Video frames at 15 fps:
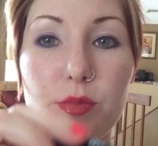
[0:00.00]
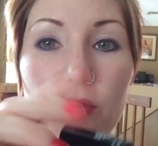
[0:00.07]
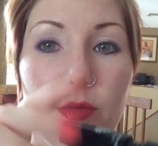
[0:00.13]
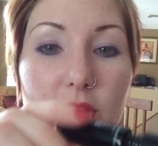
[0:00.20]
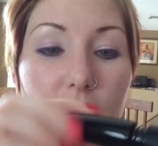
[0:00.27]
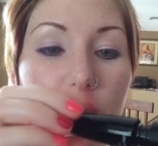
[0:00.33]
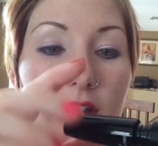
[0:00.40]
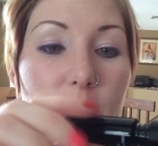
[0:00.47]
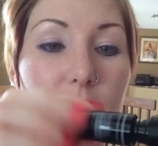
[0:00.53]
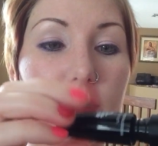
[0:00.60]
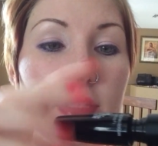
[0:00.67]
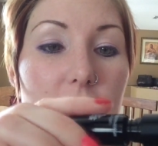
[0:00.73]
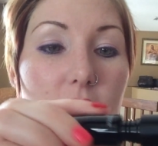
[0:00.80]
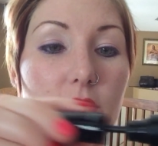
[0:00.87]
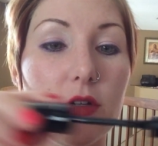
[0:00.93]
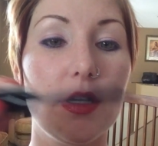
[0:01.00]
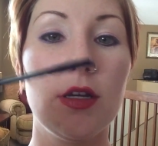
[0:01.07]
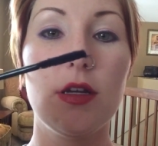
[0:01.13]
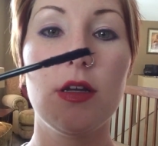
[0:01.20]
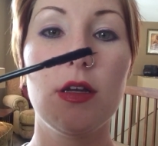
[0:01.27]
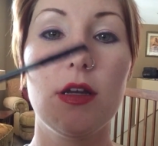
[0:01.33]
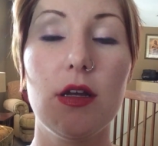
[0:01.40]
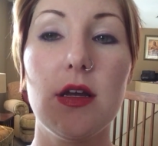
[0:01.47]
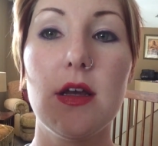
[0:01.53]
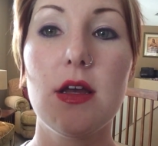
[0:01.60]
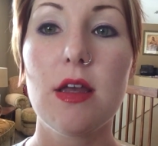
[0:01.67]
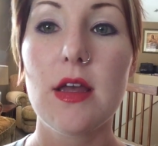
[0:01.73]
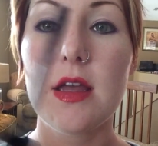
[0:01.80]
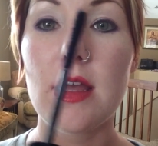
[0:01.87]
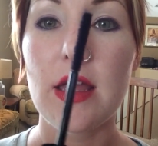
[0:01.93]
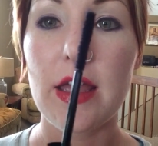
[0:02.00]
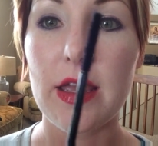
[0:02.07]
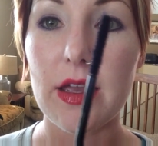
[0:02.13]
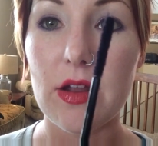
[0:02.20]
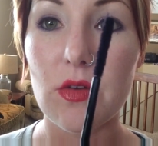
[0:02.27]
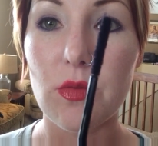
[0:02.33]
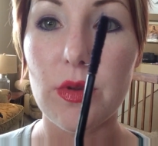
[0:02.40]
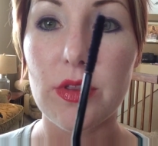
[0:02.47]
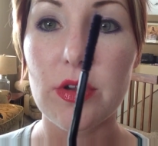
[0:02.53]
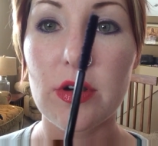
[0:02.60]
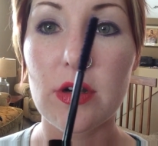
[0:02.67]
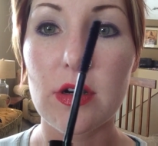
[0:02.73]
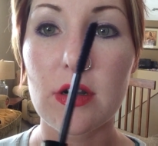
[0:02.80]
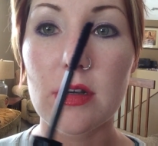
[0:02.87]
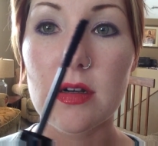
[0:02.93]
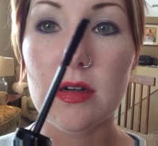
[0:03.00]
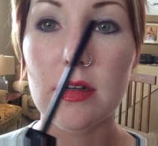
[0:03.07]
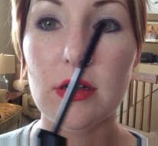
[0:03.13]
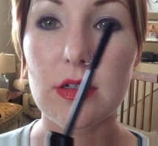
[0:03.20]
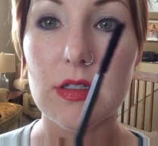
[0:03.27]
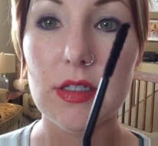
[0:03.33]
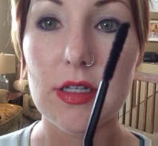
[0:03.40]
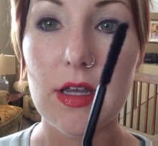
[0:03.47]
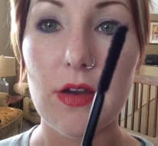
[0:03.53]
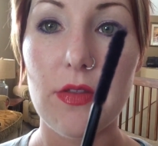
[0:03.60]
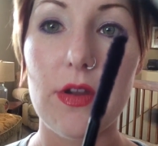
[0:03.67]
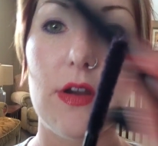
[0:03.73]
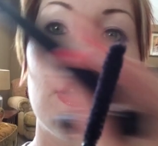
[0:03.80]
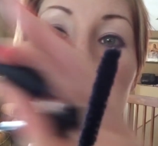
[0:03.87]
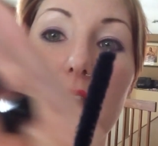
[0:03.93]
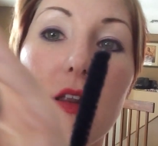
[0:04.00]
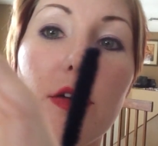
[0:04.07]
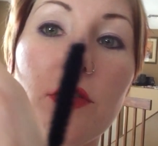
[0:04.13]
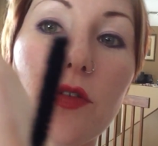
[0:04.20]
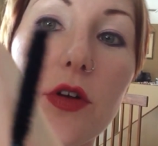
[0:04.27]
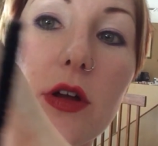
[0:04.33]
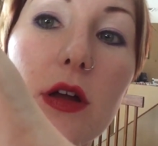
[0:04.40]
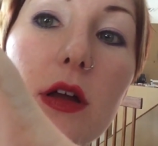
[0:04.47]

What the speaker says: pull my fibers out. And when they're, see how they're kind of